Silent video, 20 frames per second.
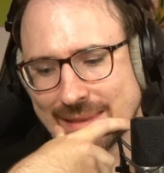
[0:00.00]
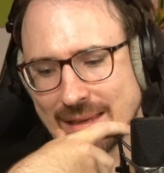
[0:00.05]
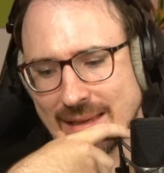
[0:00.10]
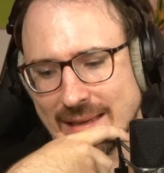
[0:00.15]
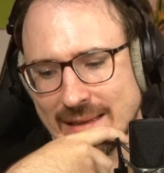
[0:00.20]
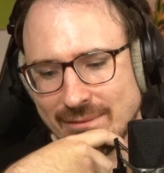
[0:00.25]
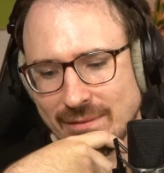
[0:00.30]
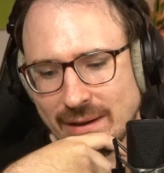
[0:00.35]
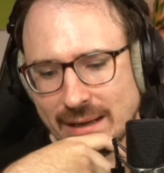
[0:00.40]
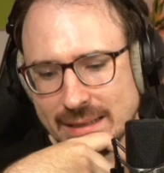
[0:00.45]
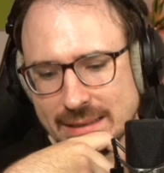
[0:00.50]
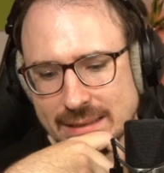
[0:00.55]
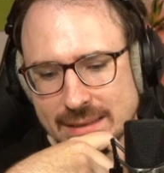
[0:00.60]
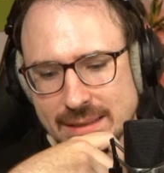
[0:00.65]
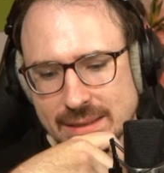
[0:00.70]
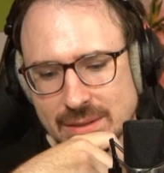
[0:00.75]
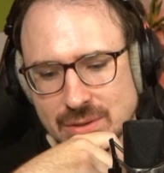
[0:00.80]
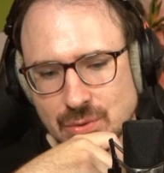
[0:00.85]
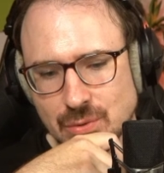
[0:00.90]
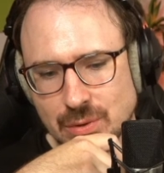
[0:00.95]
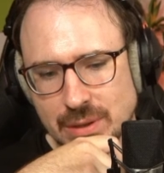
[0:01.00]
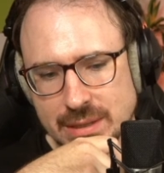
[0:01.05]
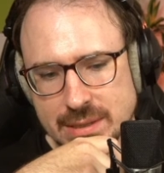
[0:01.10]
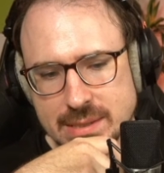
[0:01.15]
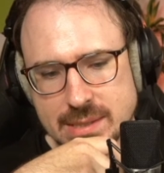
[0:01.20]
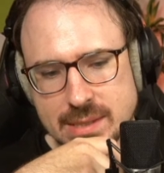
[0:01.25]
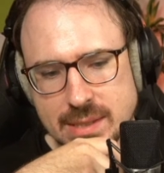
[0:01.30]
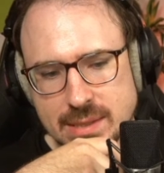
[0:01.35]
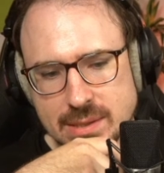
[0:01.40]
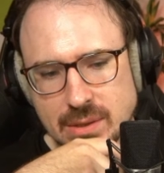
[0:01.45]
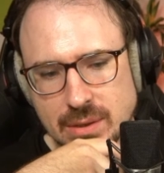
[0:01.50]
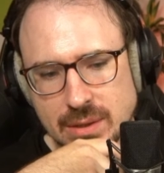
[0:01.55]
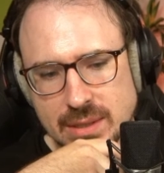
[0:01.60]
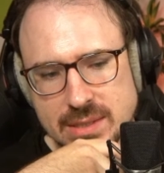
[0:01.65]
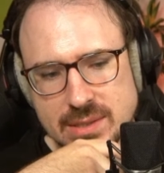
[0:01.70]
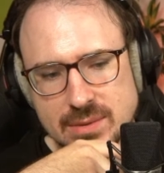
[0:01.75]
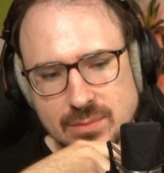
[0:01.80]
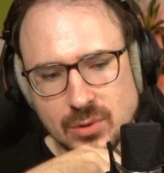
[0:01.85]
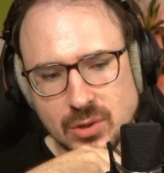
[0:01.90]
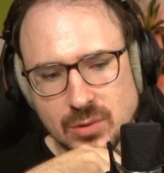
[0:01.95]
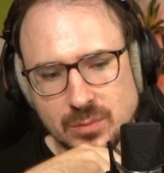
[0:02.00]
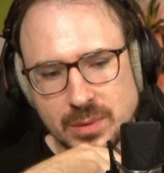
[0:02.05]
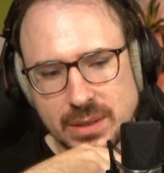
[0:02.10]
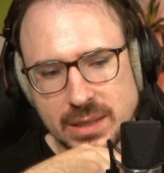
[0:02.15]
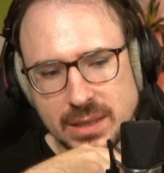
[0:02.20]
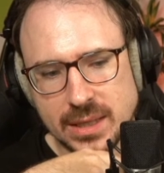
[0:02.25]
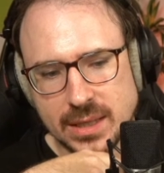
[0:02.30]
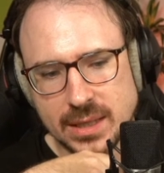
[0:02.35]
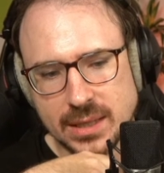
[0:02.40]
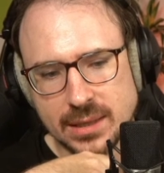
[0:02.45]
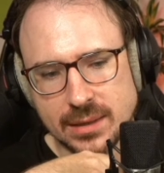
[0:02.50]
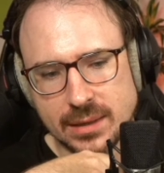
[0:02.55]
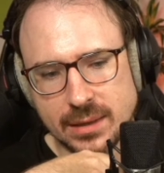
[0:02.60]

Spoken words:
why did I do this?" So this would be,